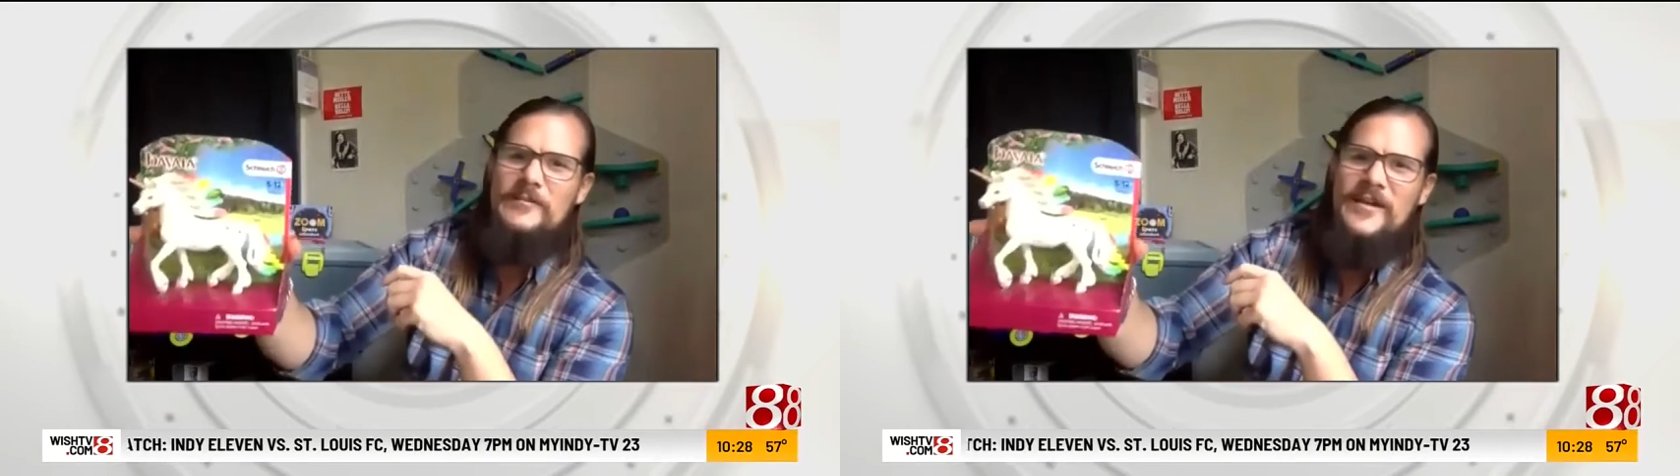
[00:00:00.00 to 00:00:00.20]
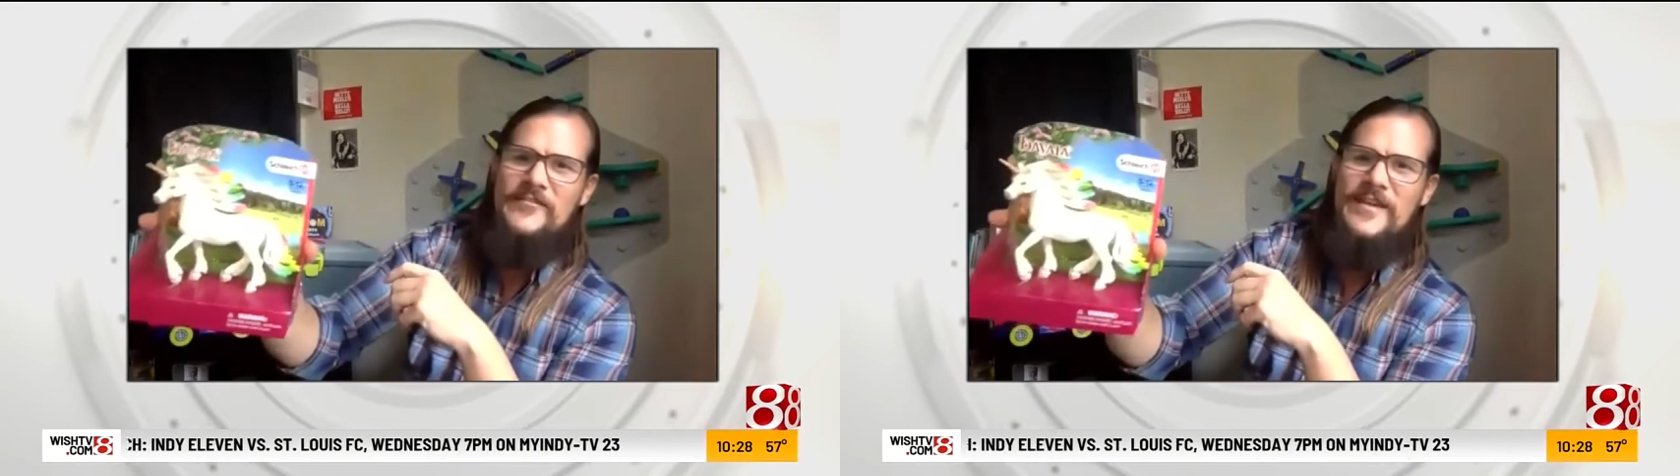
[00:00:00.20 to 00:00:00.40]

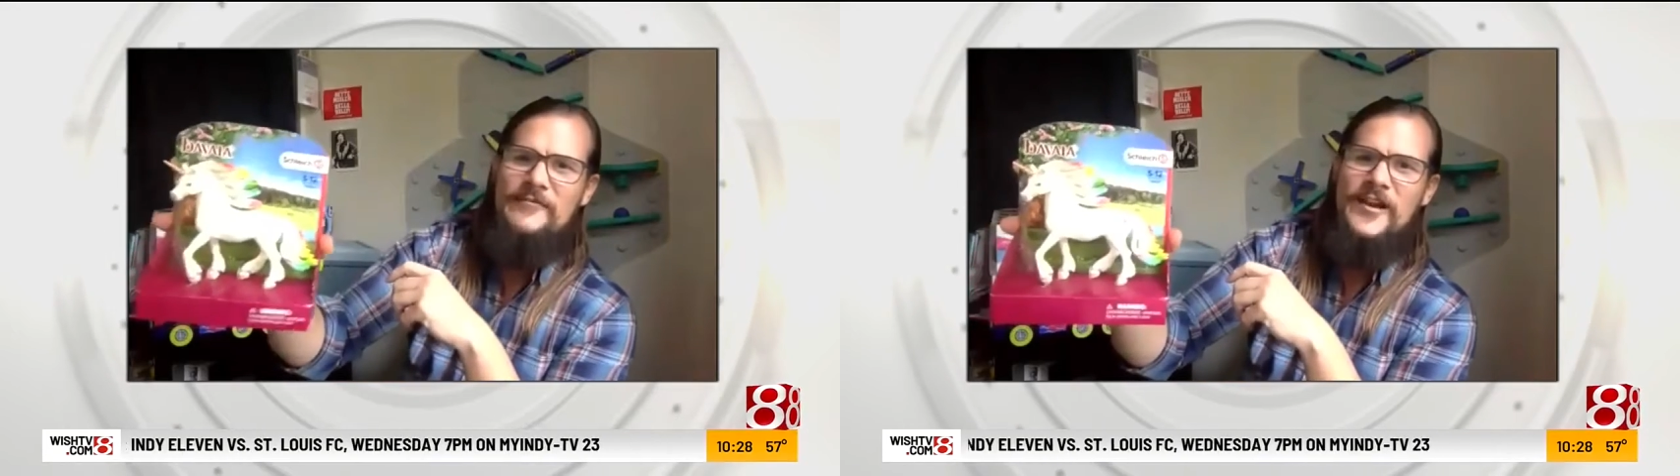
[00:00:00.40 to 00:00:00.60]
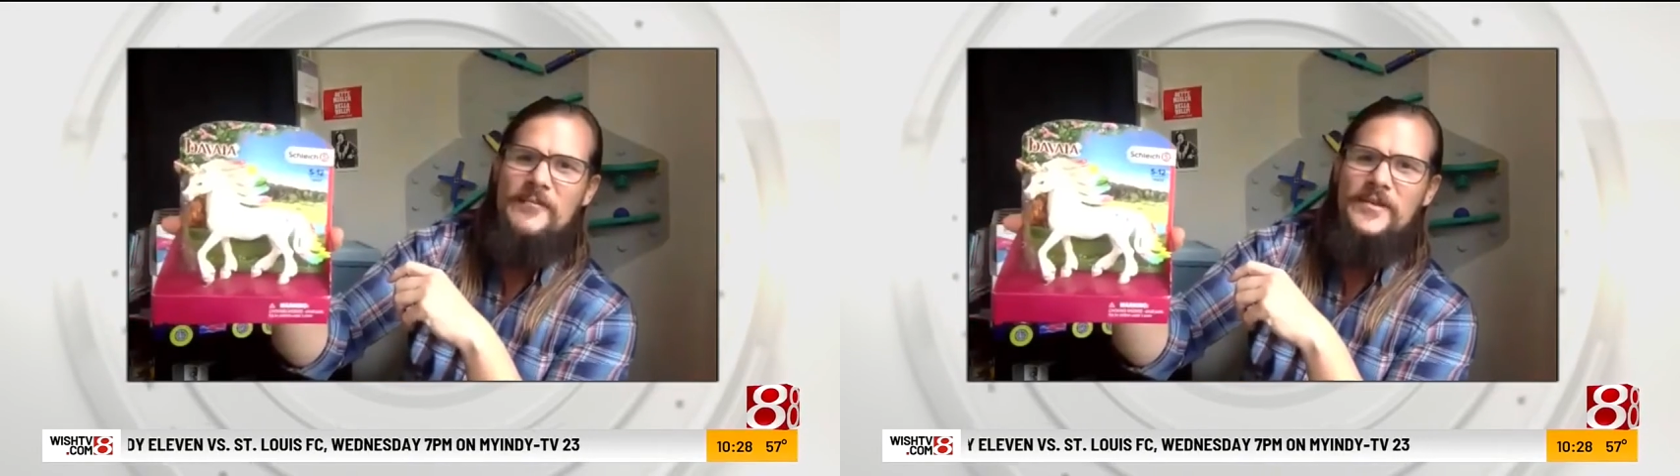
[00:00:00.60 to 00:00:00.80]
My
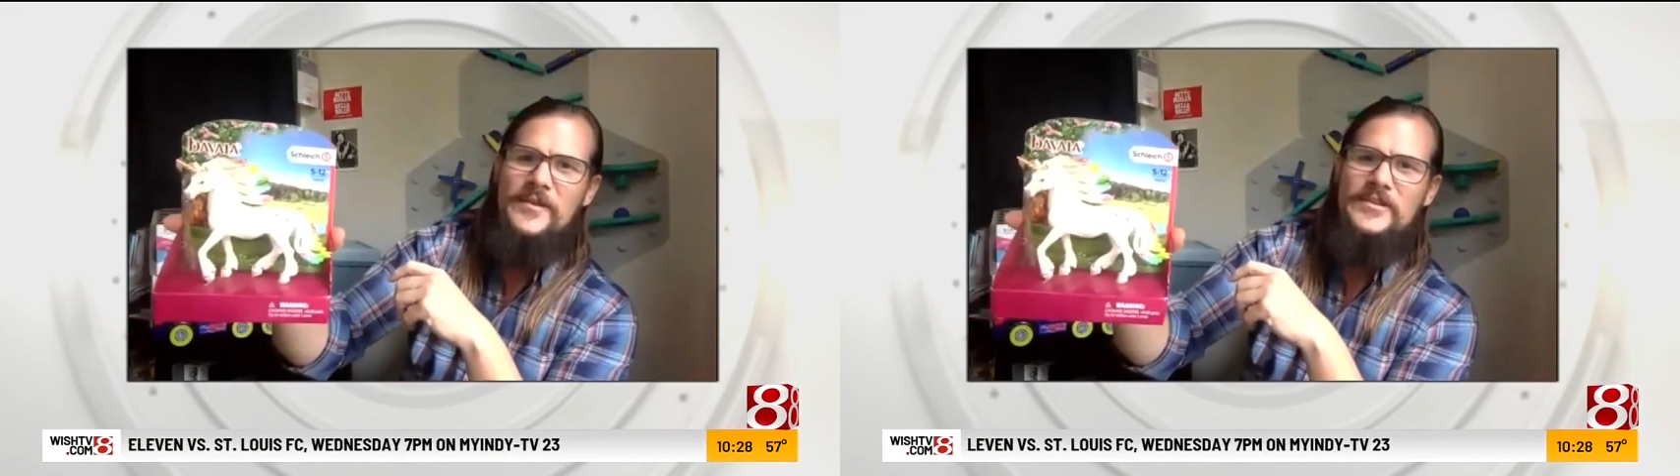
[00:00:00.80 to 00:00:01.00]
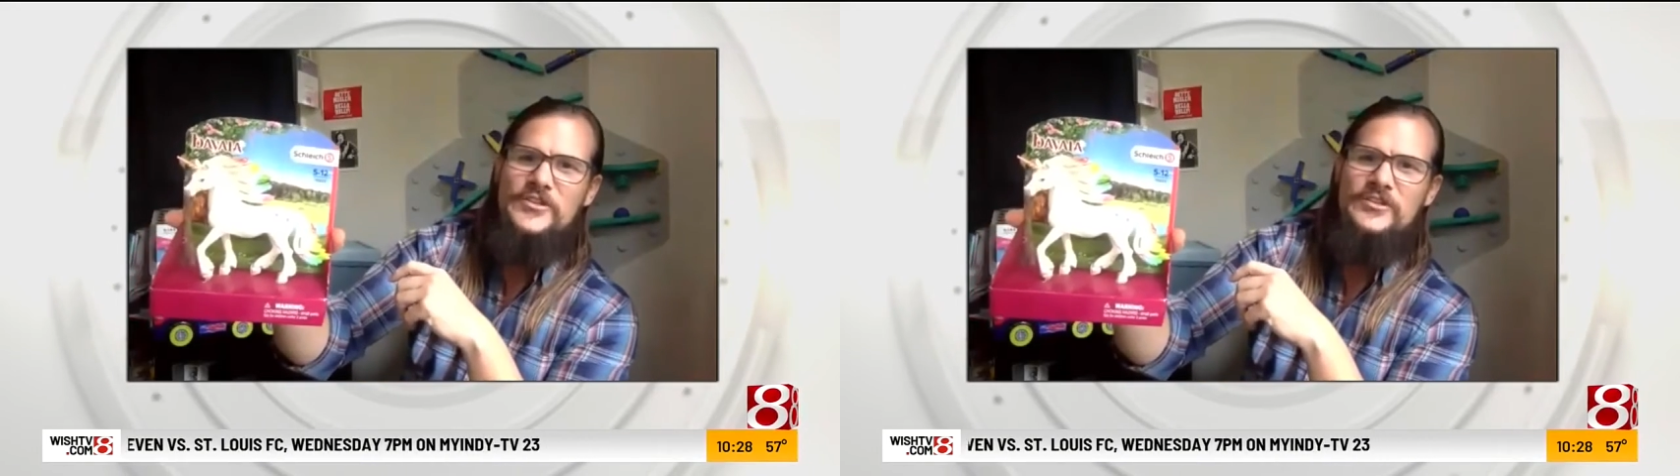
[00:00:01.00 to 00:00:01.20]
favorite
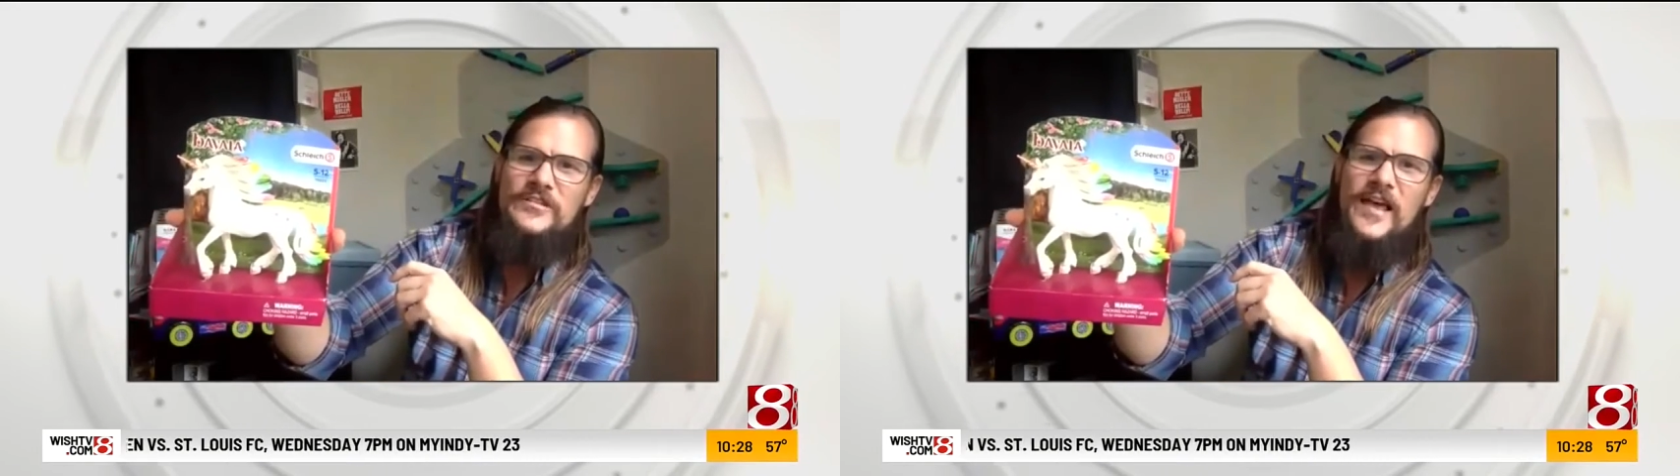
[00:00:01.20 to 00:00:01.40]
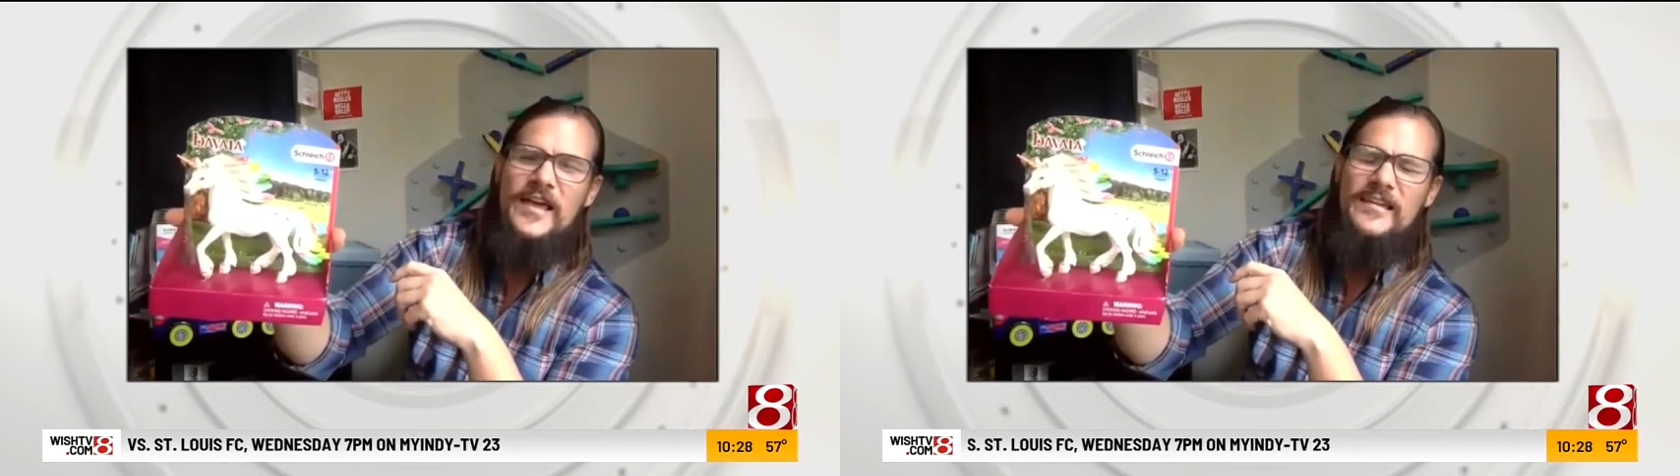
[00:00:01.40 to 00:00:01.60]
company,
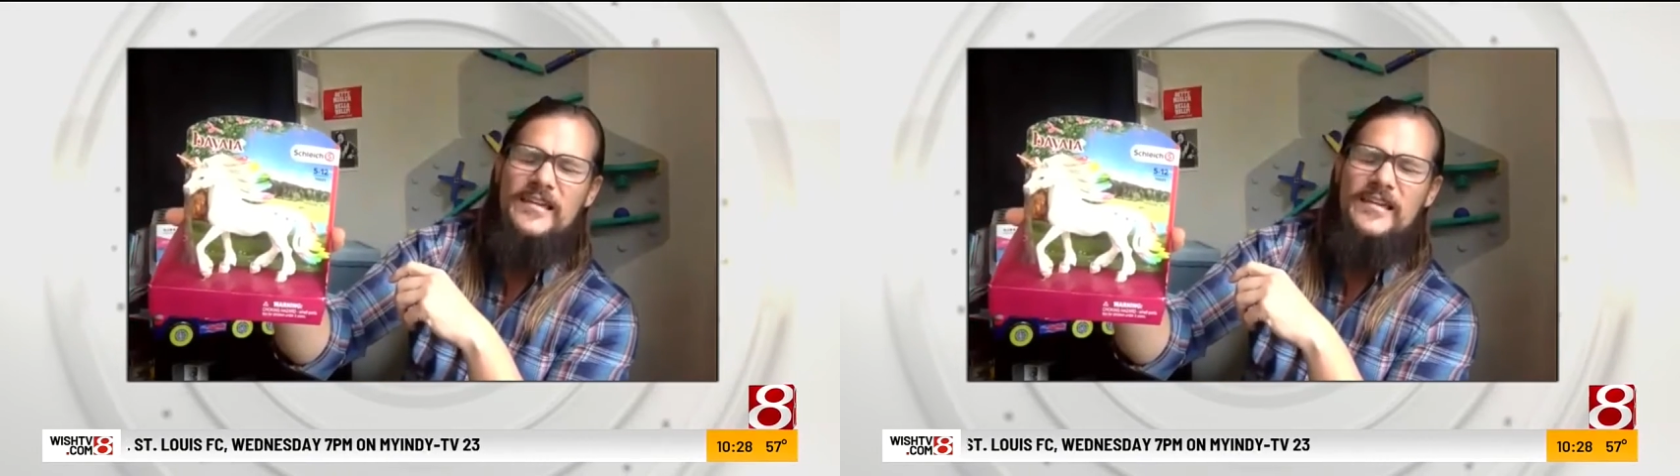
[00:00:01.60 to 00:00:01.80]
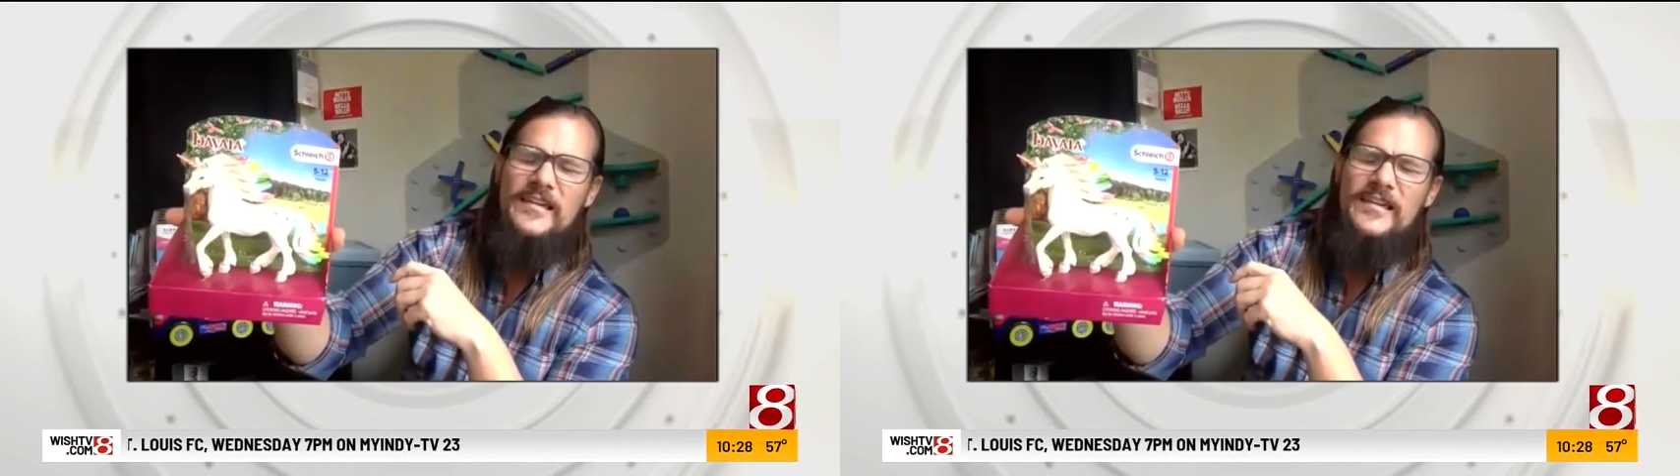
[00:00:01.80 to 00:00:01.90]
Schleich.